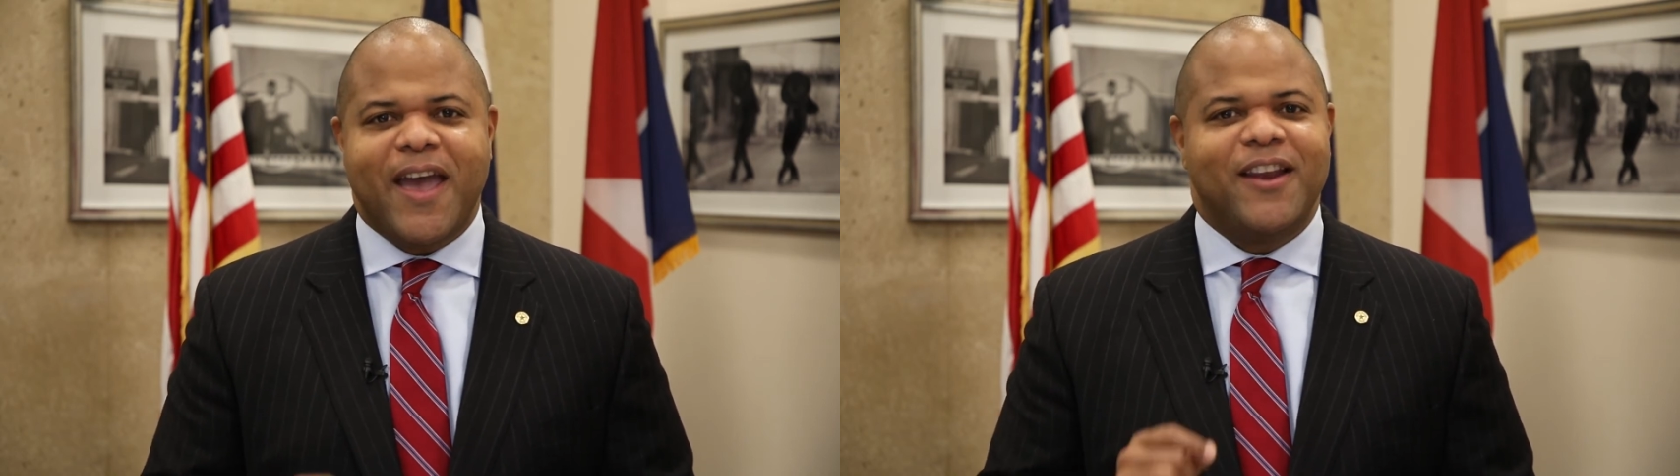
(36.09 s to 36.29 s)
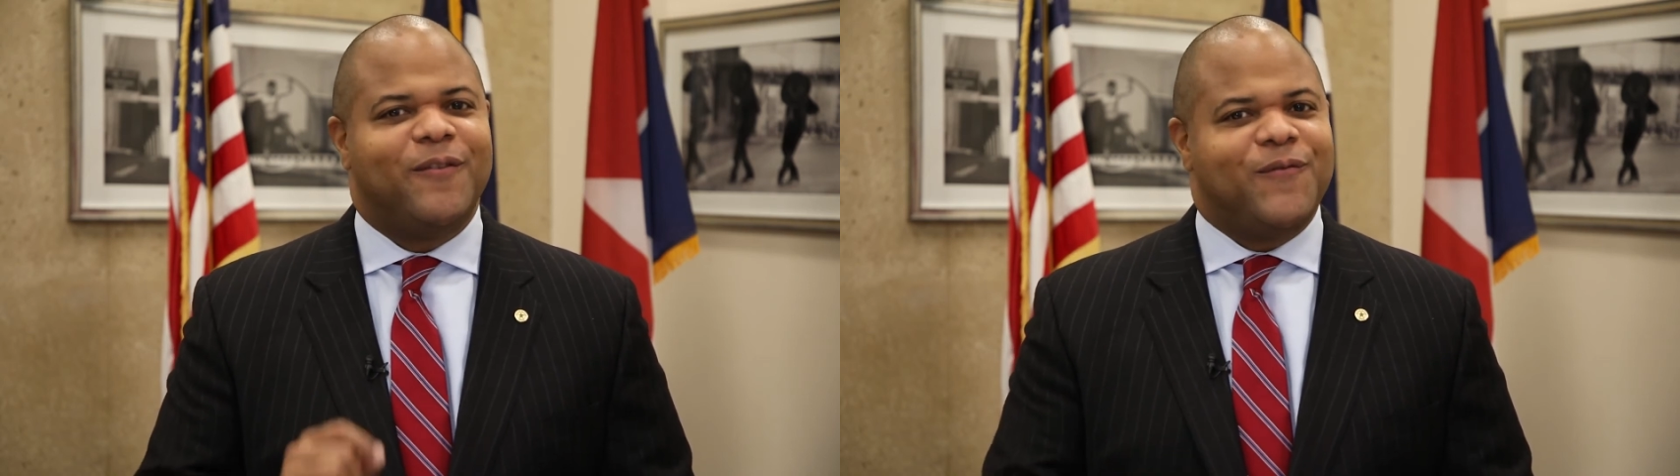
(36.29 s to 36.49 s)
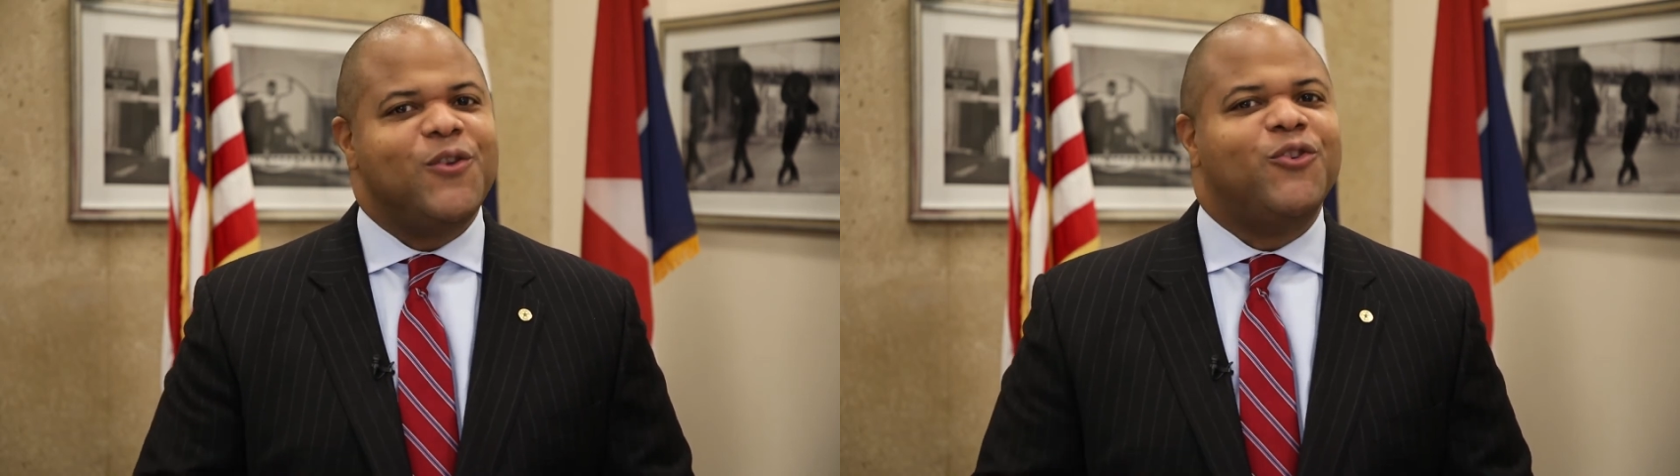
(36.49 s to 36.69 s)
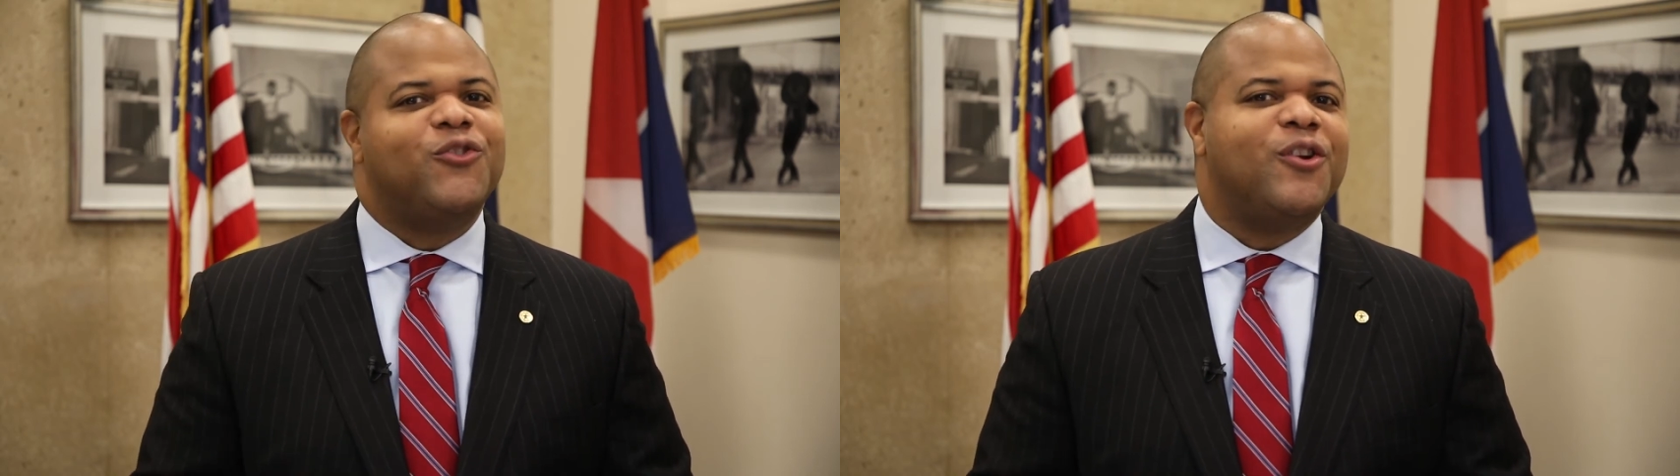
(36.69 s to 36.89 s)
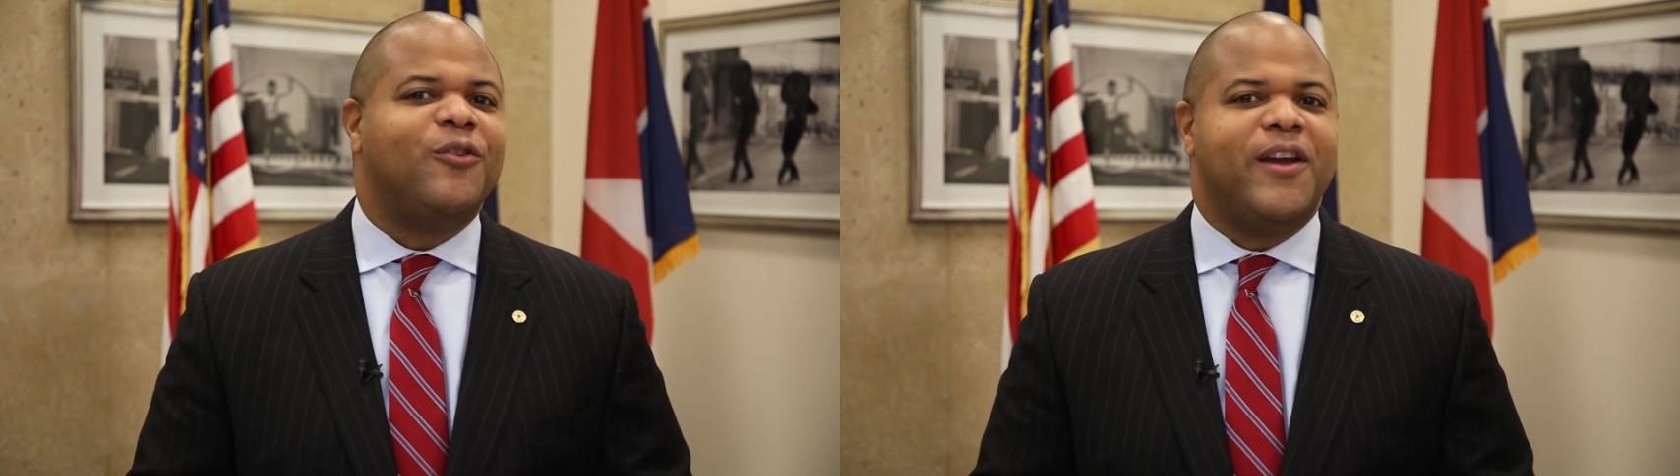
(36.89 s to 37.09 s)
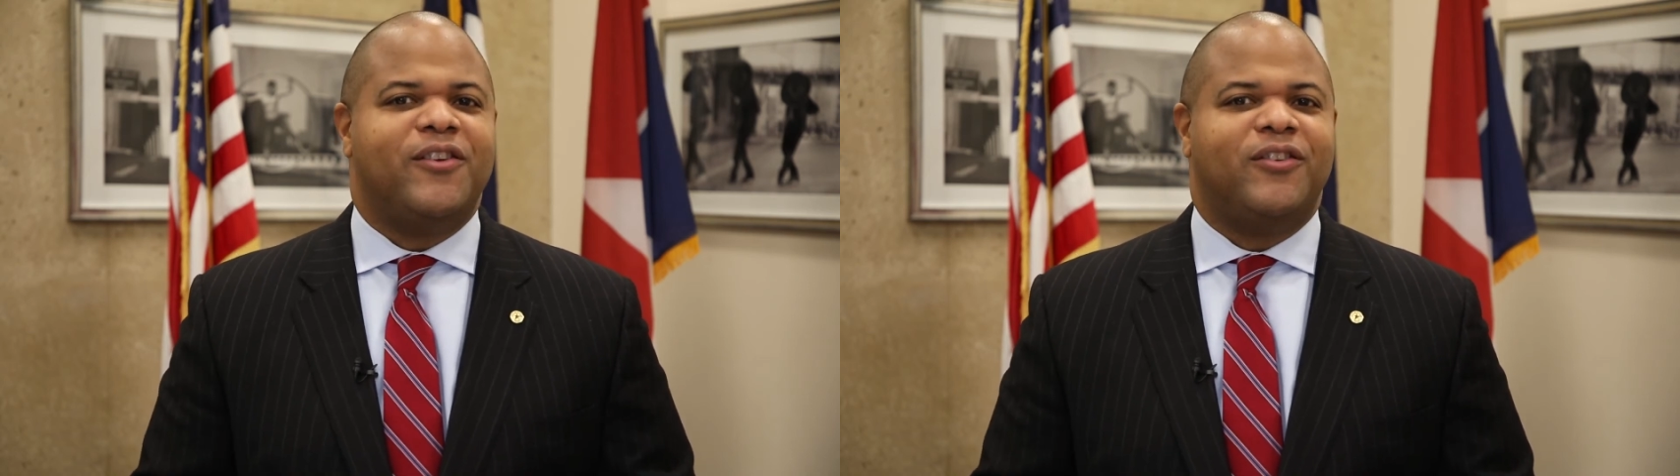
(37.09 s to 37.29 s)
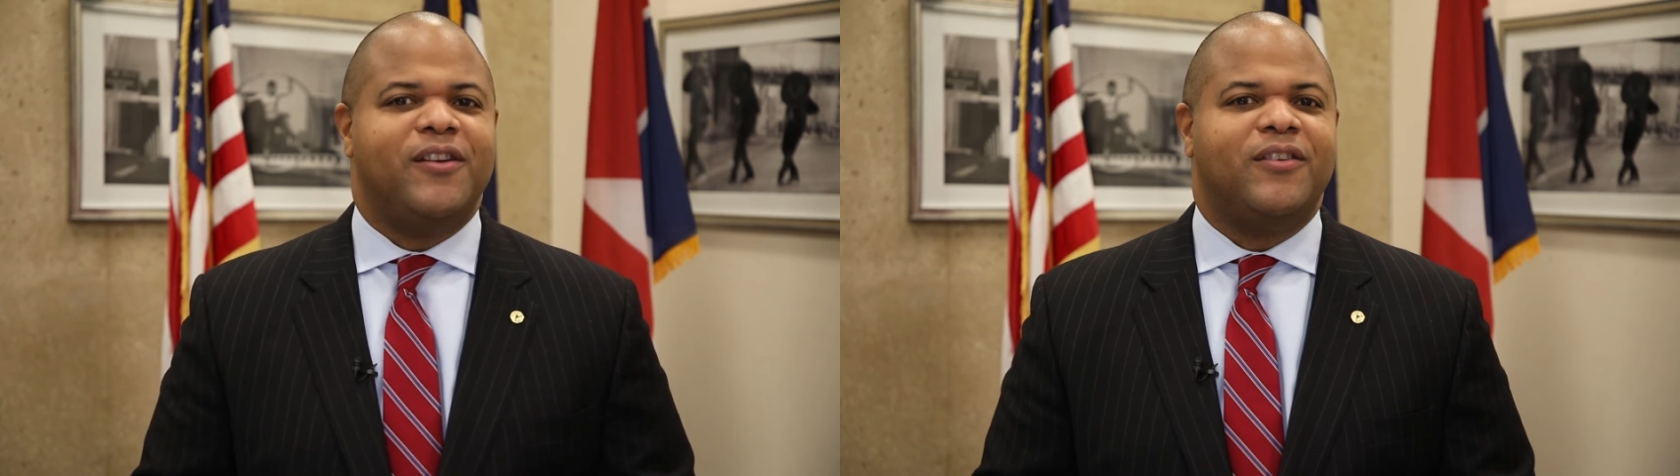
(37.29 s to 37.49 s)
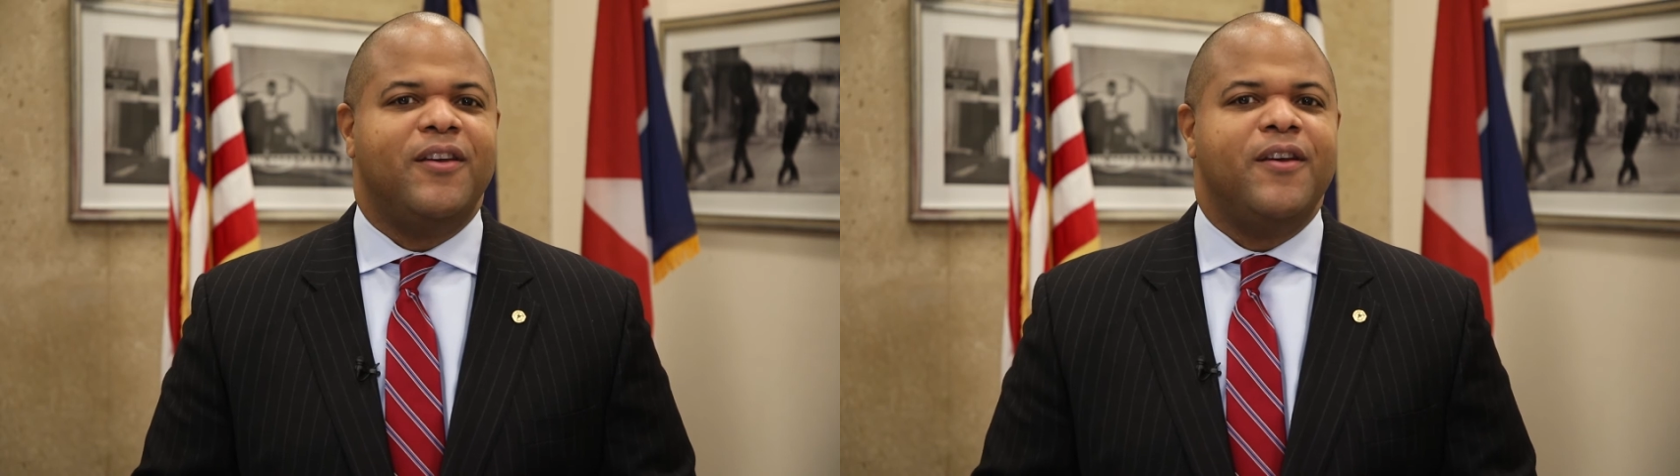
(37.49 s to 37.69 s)
and to future
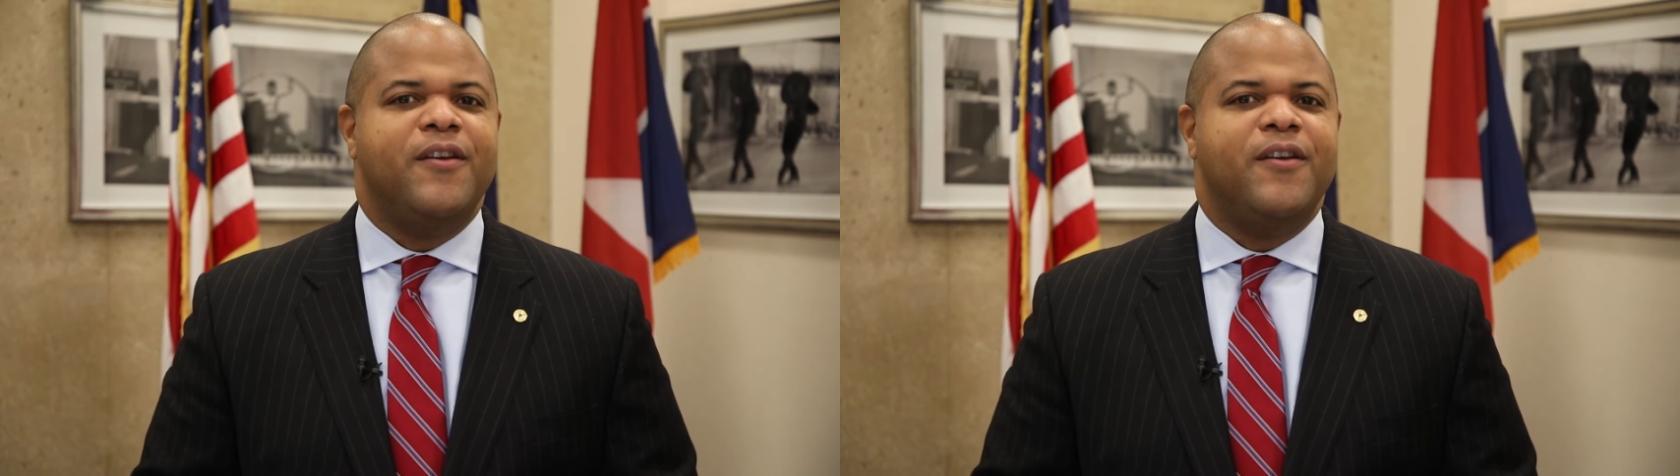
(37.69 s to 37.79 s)
generations